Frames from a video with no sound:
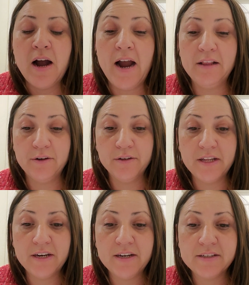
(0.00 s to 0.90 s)
I learned
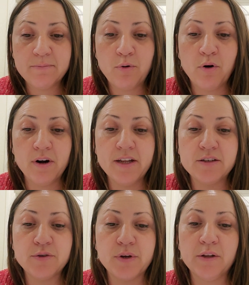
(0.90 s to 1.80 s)
that it is
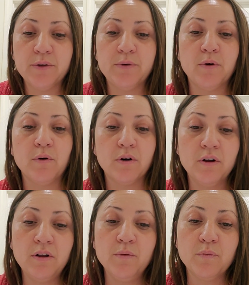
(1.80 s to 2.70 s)
important to include
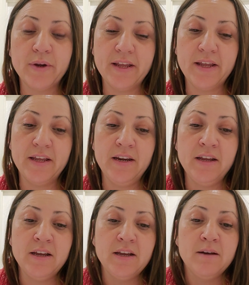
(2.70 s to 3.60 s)
oral, written,
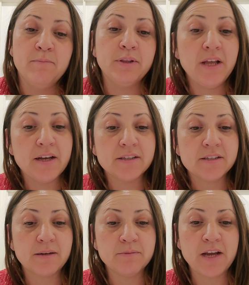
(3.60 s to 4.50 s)
plus
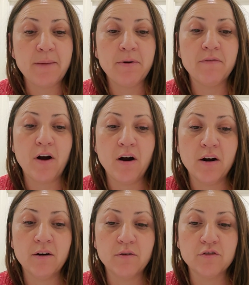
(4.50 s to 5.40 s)
some type of
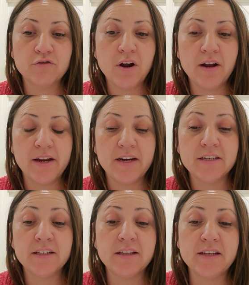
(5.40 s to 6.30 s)
art or drawing
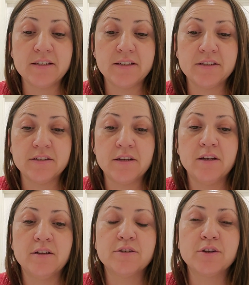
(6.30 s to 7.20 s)
into lessons.
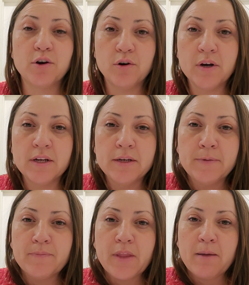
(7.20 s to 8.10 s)
So
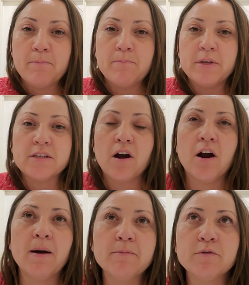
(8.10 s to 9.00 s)
Miss
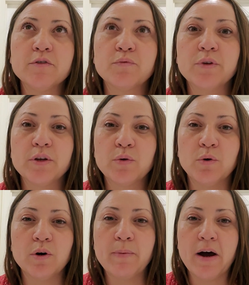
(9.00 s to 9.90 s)
Harms was really
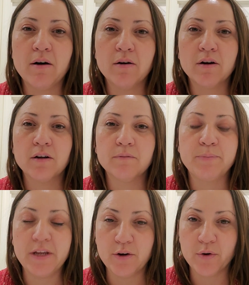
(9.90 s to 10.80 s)
cool about
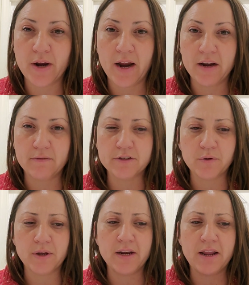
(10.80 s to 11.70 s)
being creative.
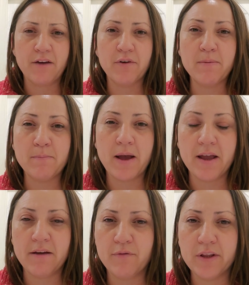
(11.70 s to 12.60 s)
So in
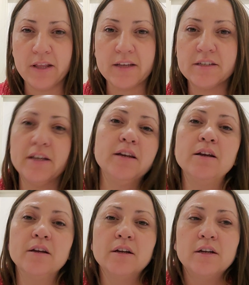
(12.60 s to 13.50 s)
every lesson,
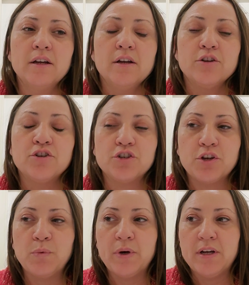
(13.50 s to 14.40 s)

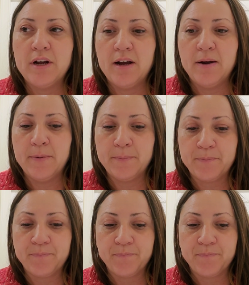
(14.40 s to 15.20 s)
she would add